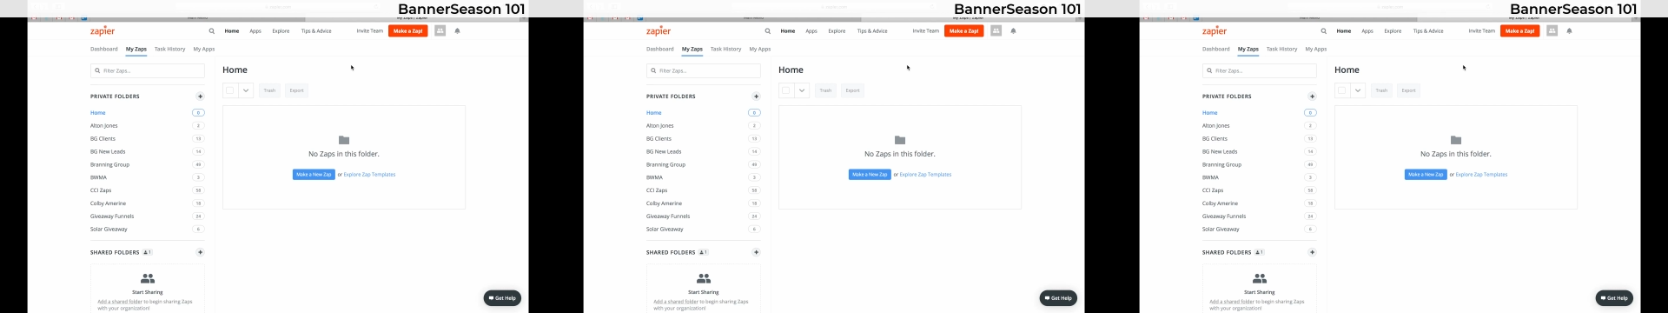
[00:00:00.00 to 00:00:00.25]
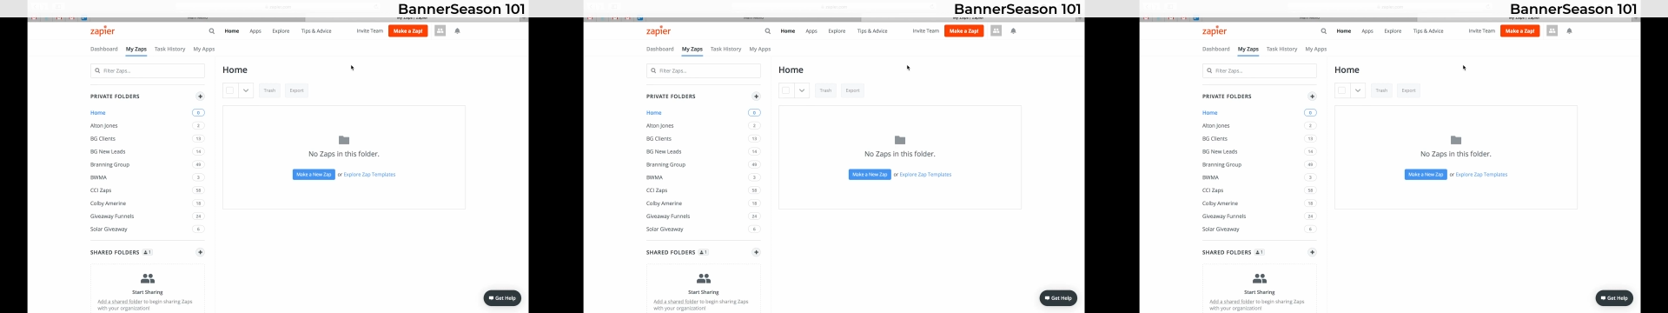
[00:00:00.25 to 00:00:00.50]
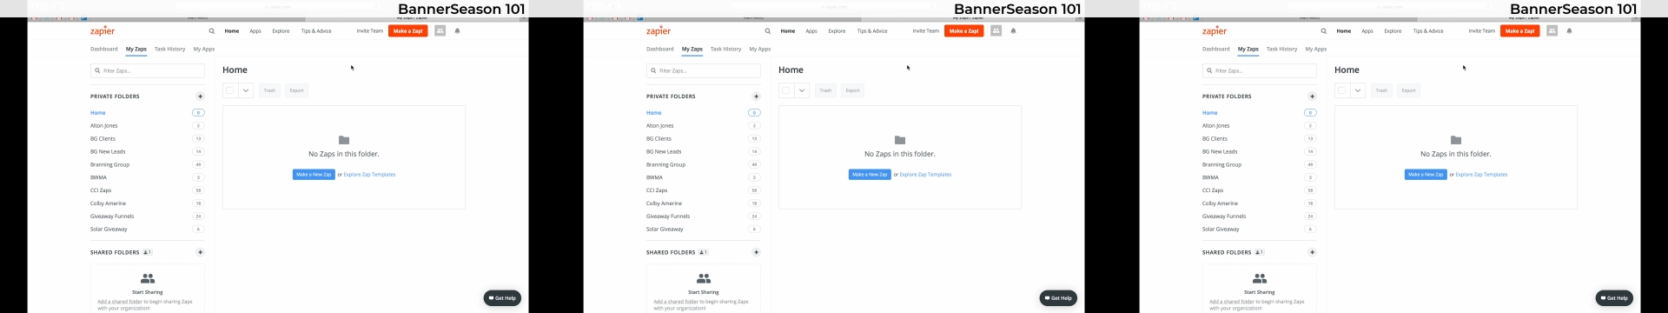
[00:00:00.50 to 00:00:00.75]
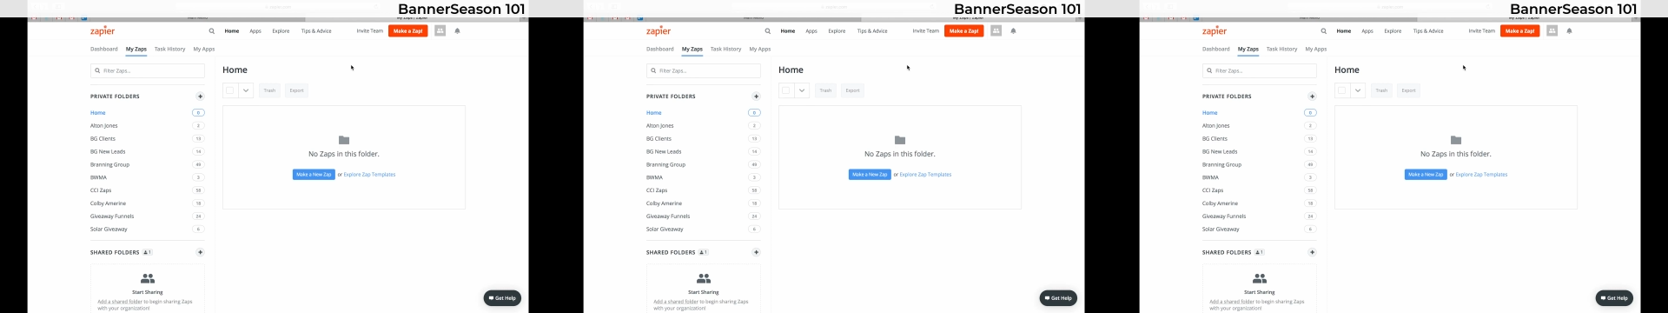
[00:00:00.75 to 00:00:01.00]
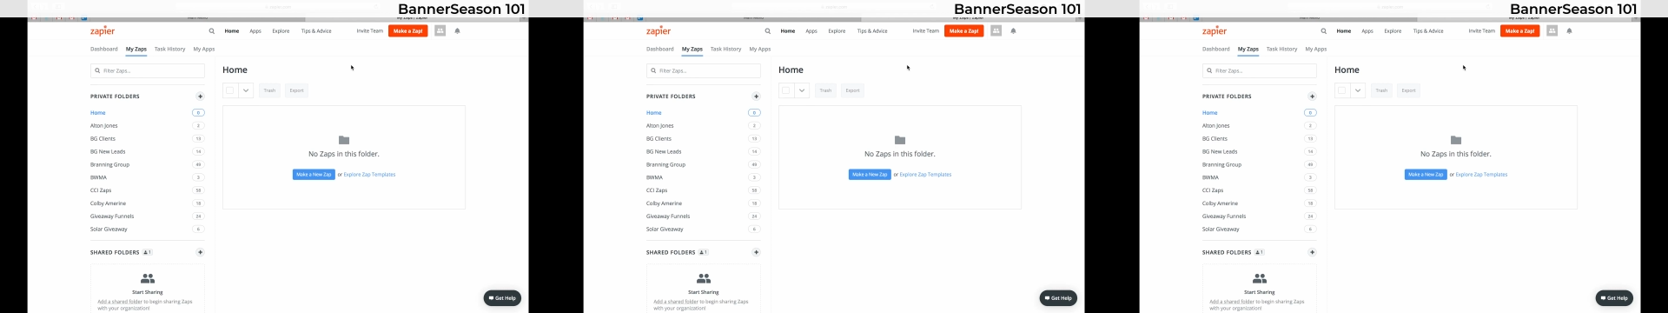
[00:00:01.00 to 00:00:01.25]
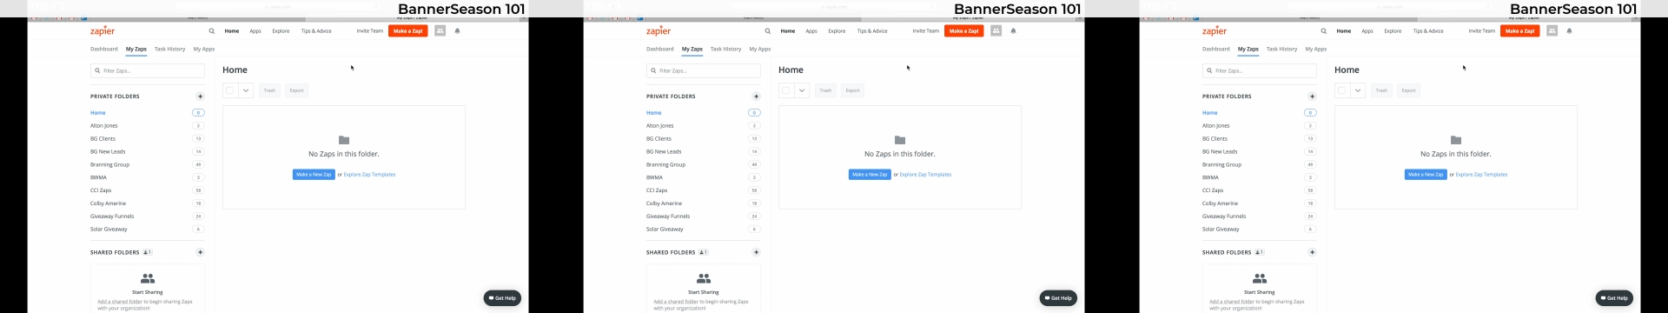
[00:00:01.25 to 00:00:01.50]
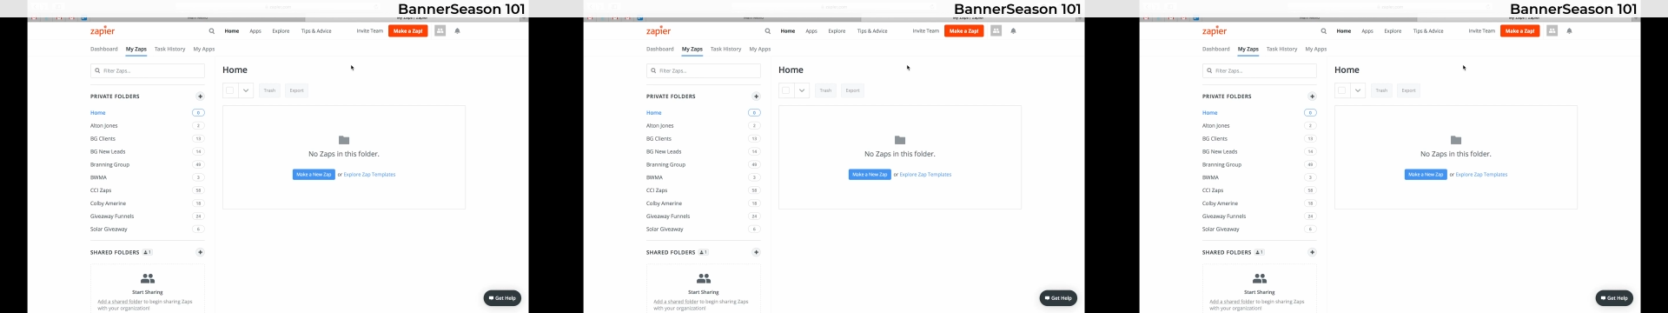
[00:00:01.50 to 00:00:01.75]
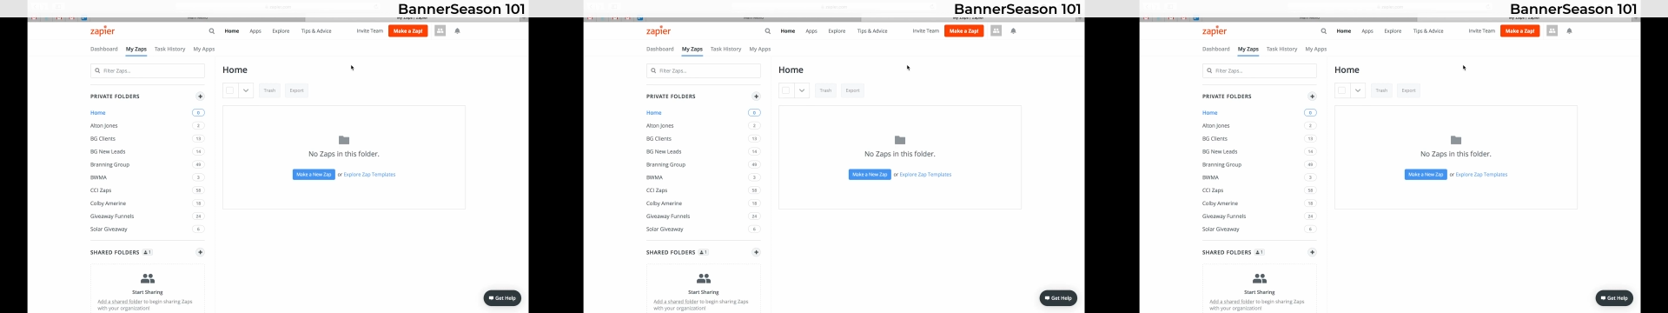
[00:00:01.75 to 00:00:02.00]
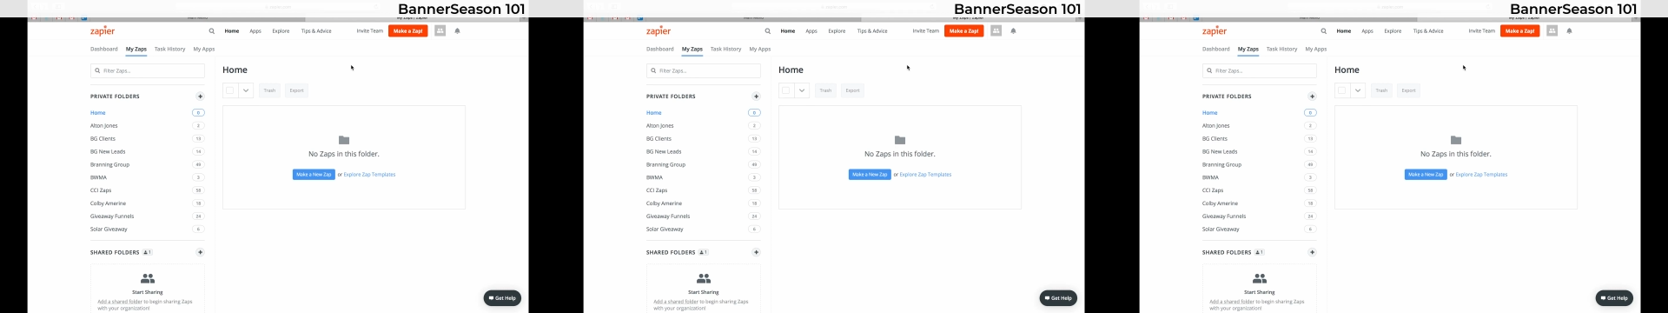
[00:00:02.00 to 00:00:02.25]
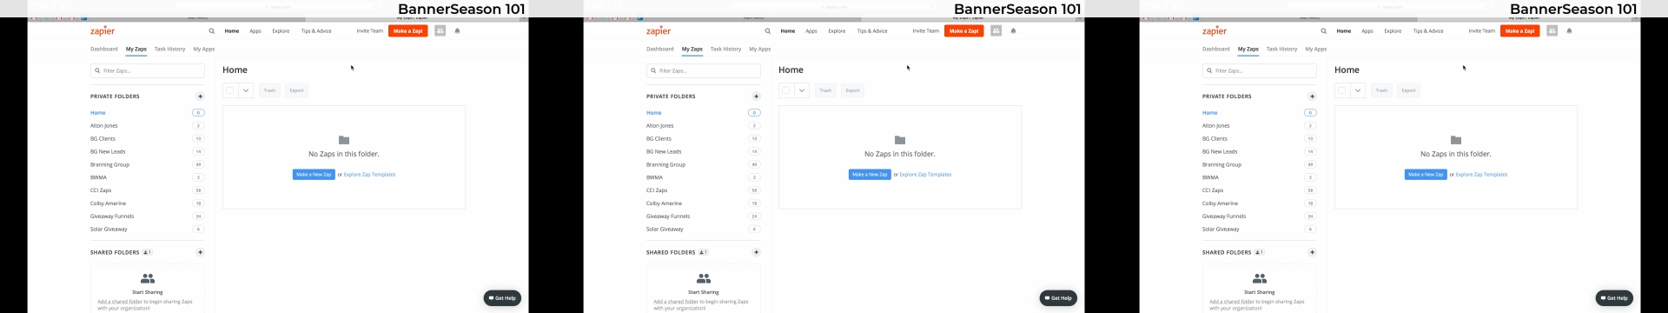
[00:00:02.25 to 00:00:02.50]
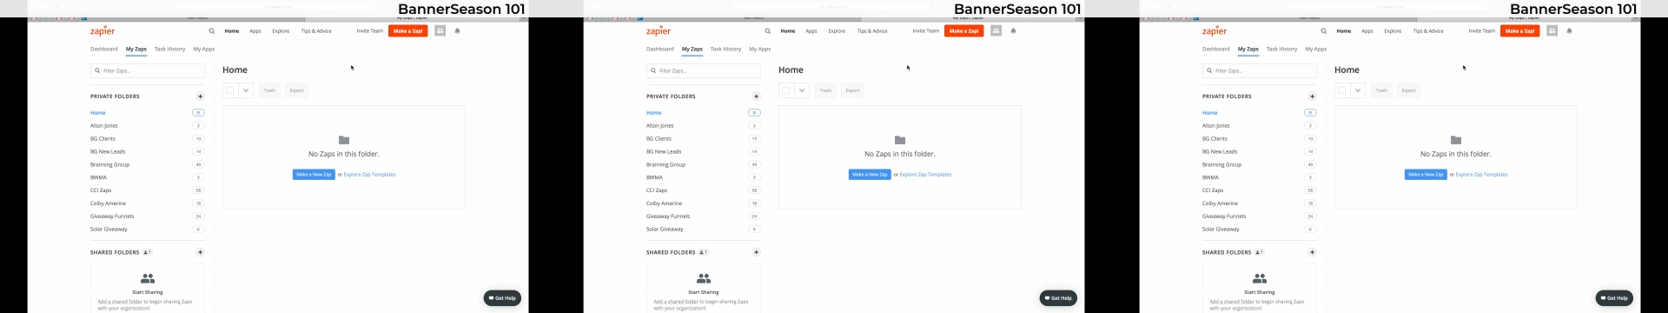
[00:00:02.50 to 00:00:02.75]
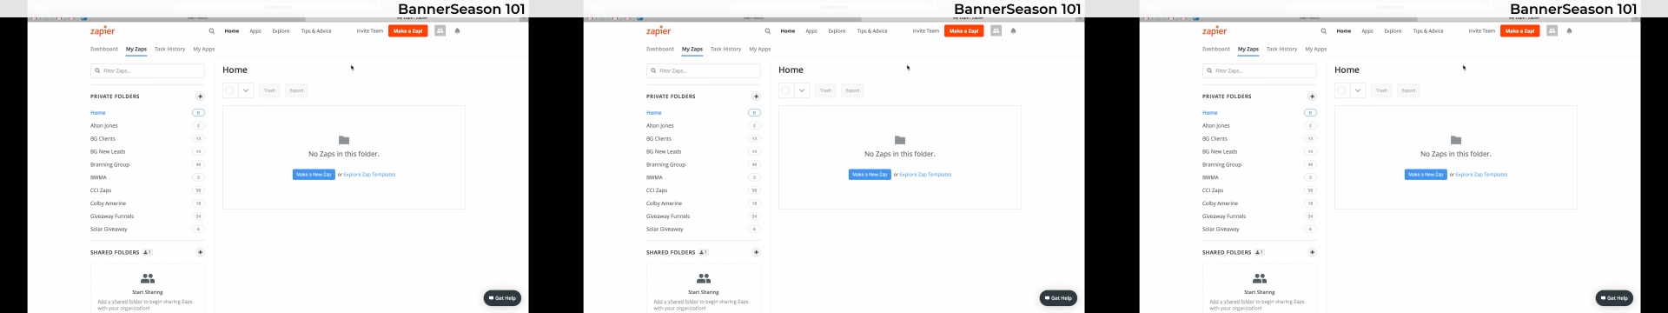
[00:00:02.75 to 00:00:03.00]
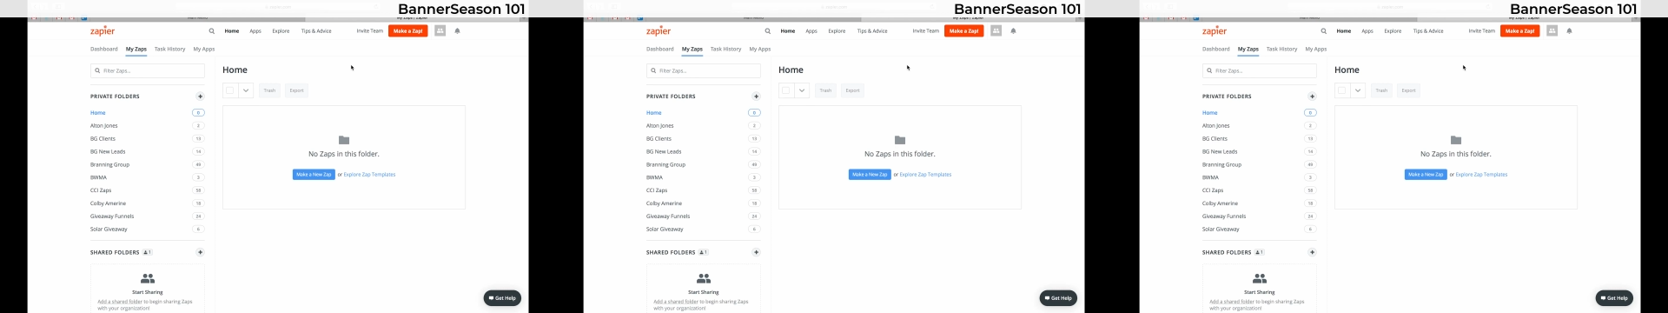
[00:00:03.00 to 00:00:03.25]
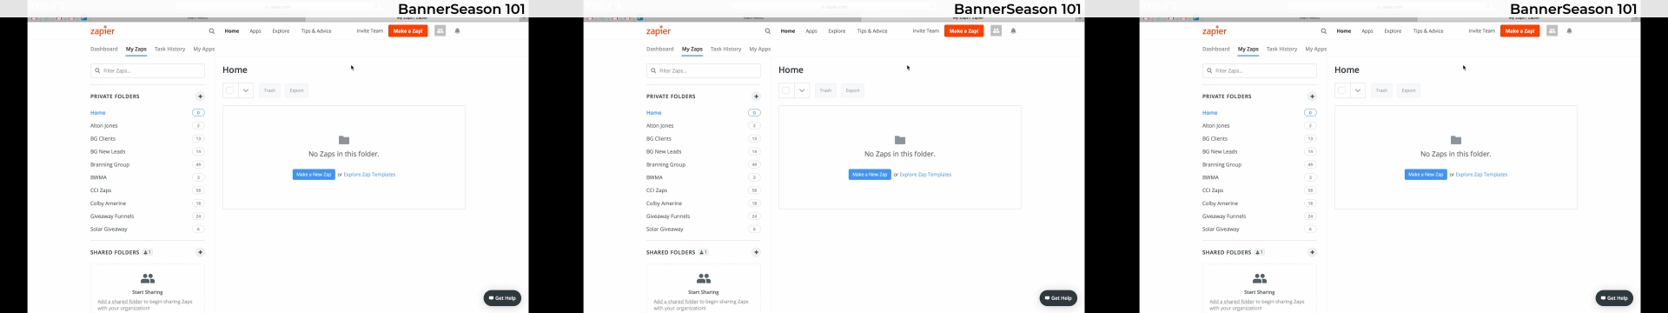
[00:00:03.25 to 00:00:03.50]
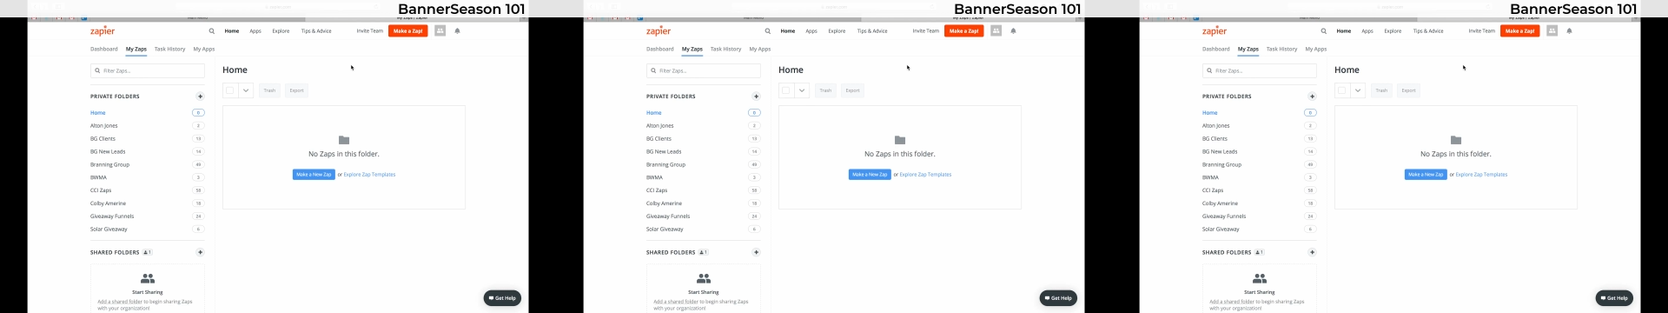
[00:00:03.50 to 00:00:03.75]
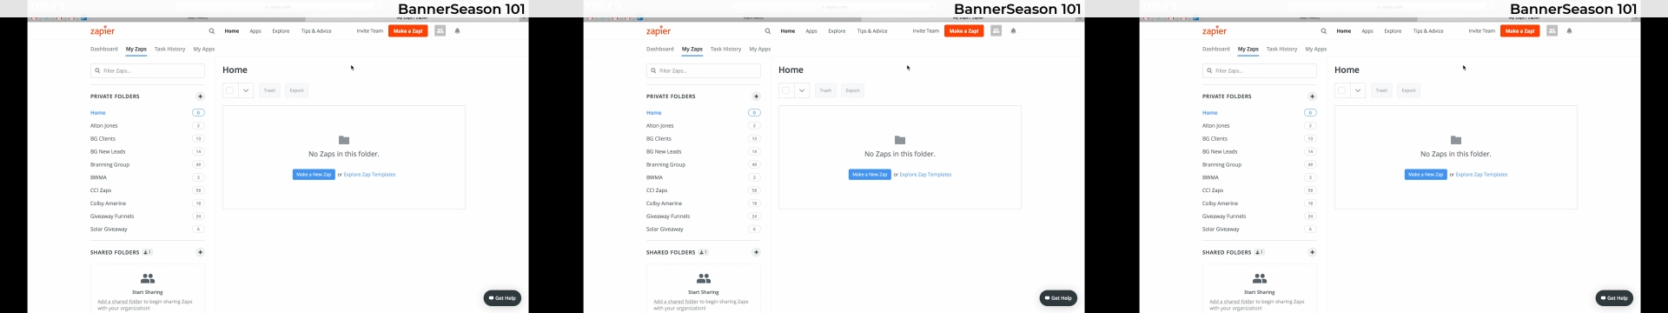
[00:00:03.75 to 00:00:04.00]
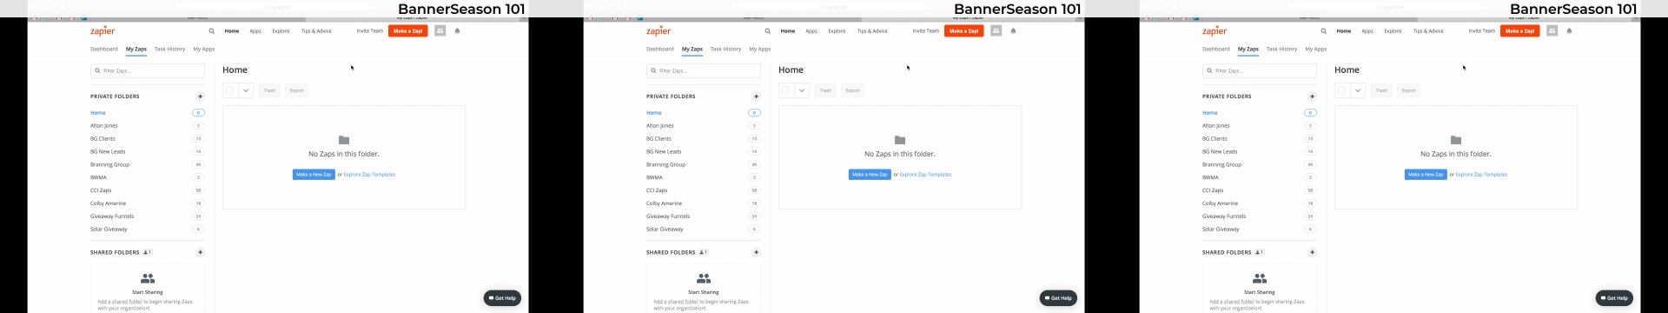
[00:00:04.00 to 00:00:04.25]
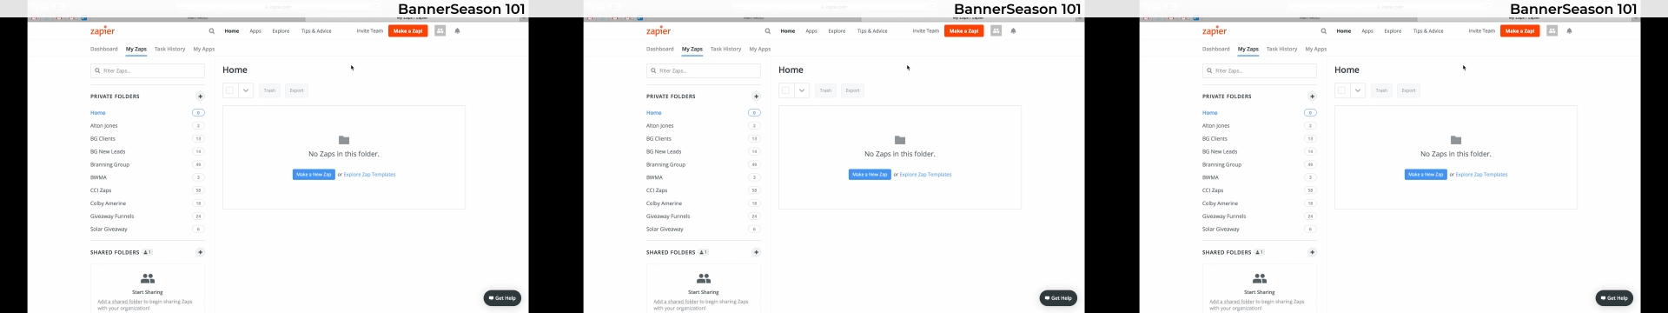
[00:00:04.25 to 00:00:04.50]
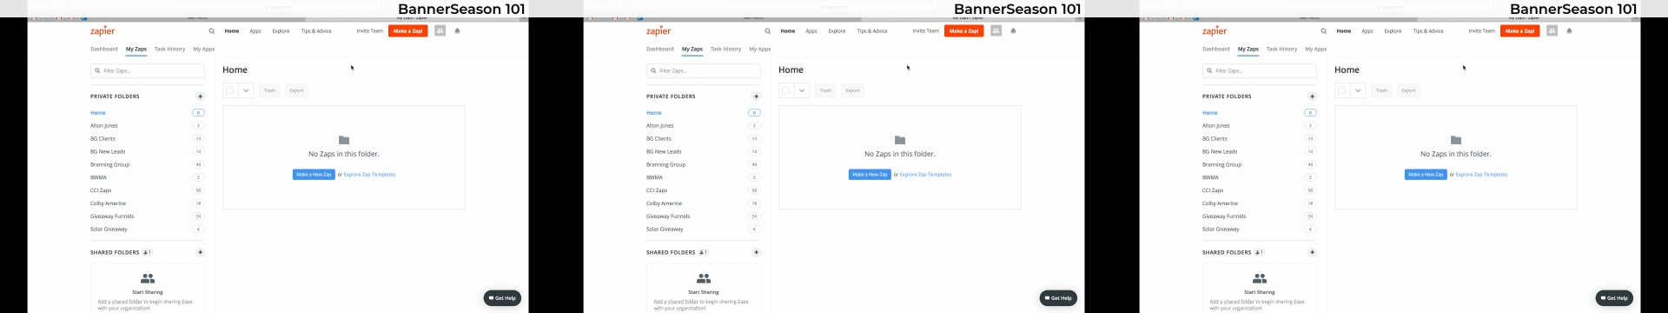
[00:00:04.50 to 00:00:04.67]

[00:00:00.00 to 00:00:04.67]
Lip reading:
[unreadable: no face in view]